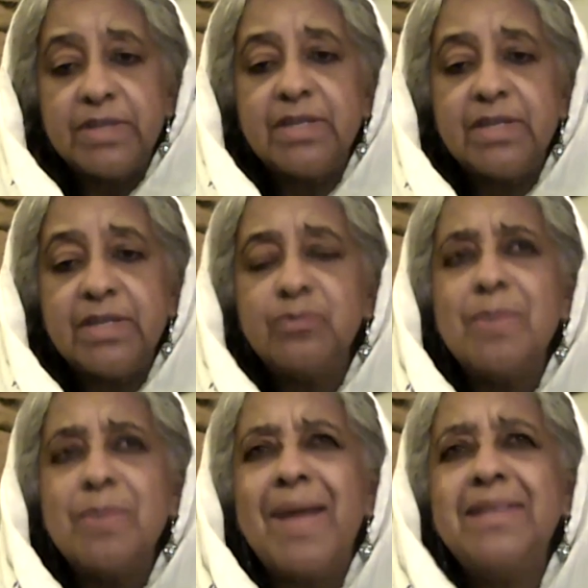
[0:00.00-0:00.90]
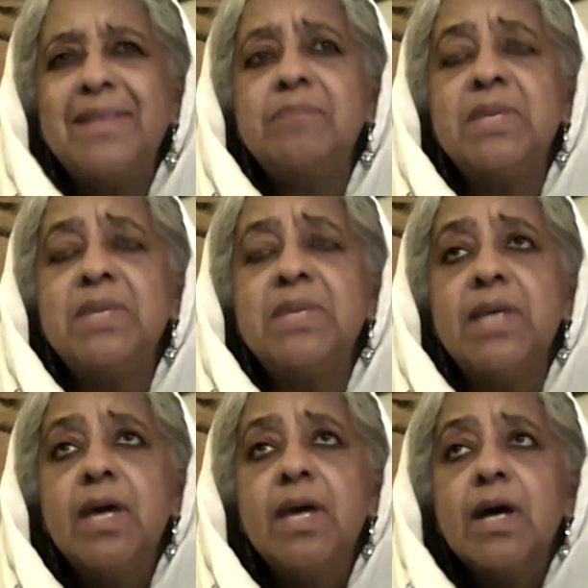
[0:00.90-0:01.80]
It reminded
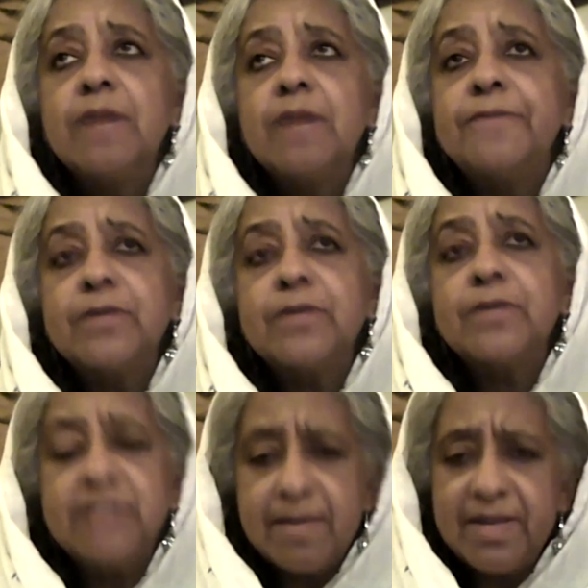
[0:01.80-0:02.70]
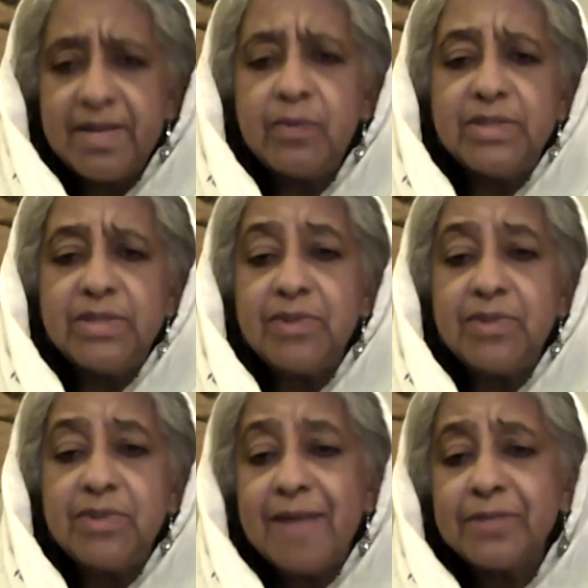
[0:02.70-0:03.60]
me of the first time that I went
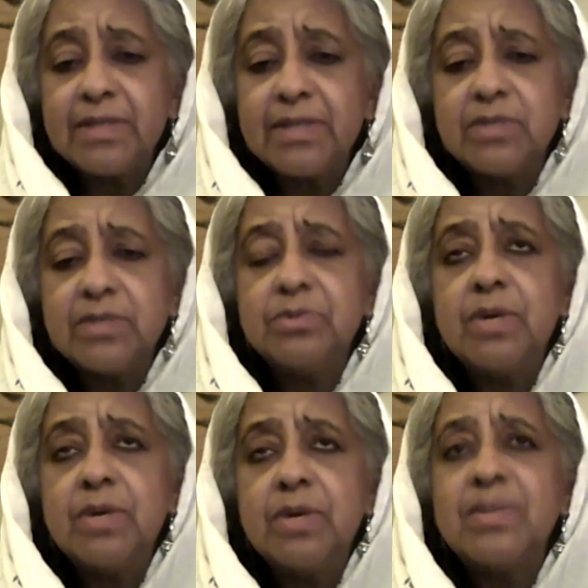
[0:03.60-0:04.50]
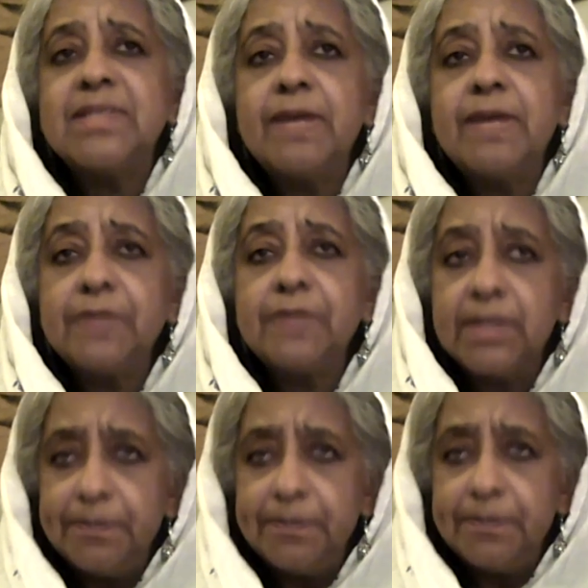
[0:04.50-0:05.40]
to Africa, to West
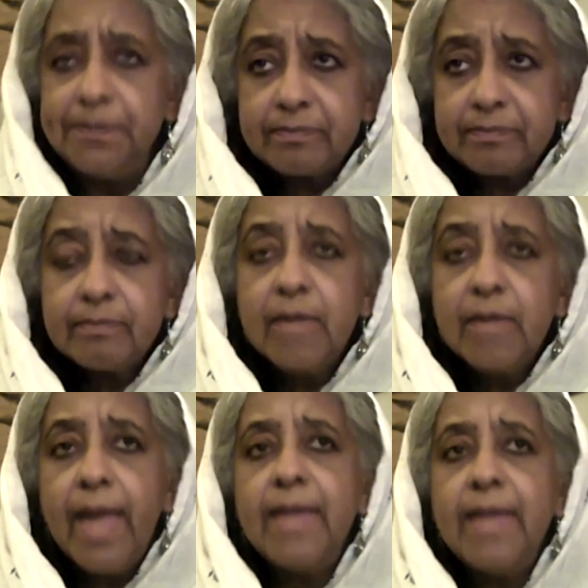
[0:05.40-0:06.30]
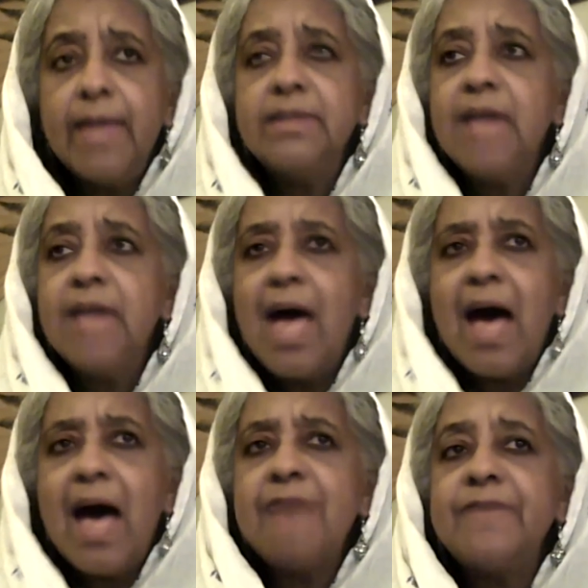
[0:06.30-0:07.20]
Africa, and
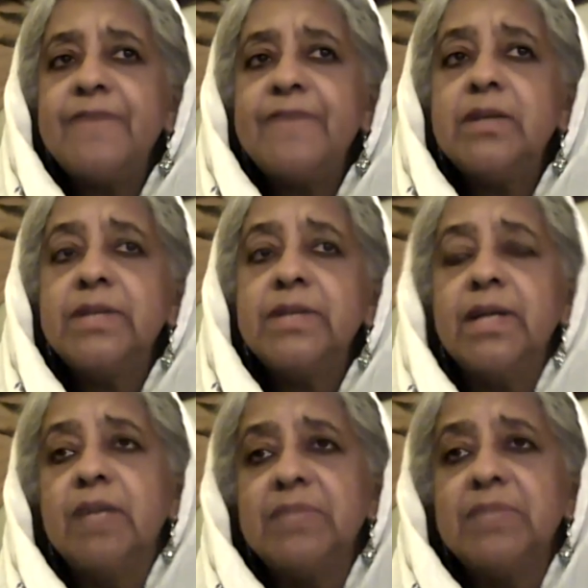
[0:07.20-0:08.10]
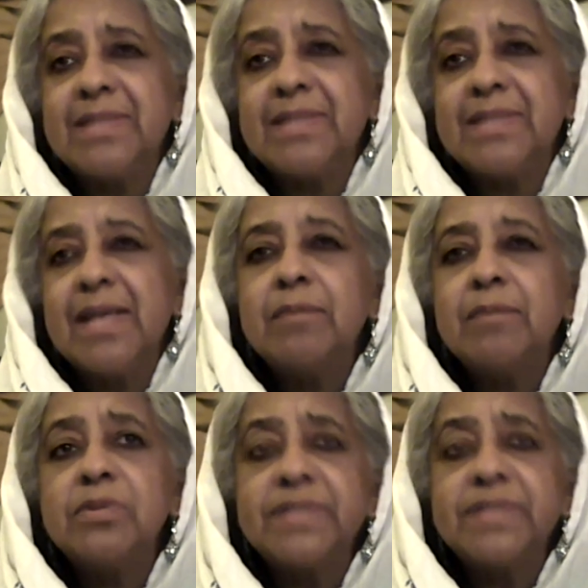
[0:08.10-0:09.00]
I felt an
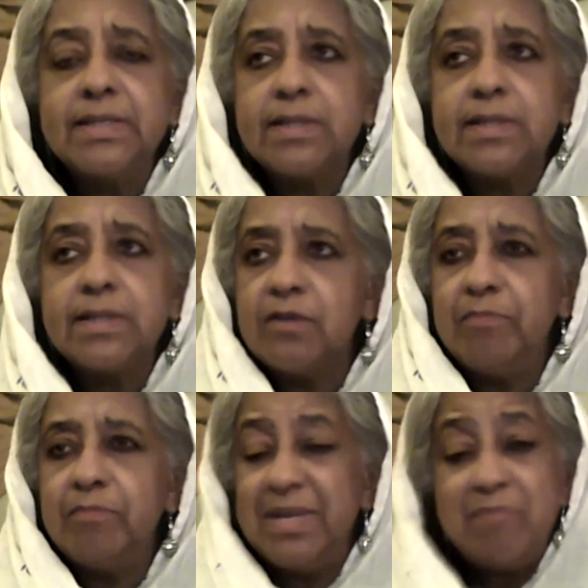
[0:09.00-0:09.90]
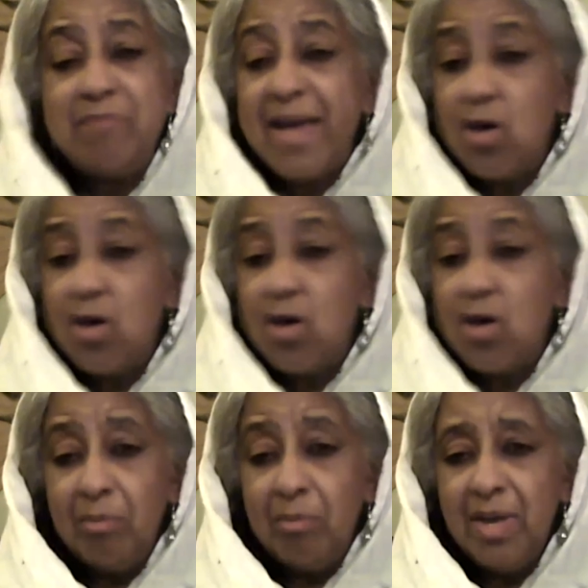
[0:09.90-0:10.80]
unmistakable sense of being back
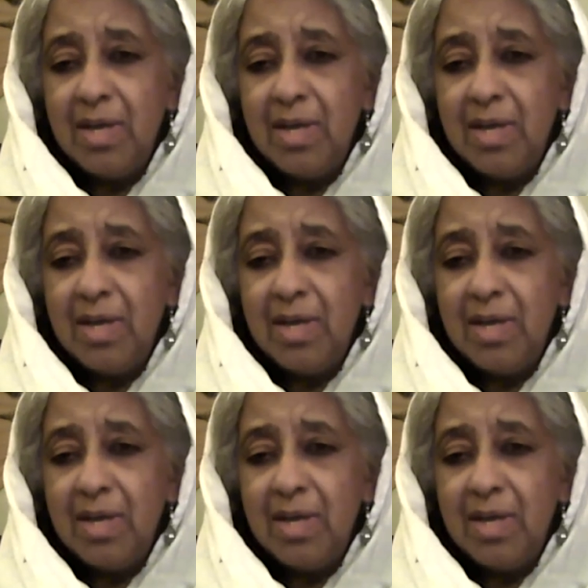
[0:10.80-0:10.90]
home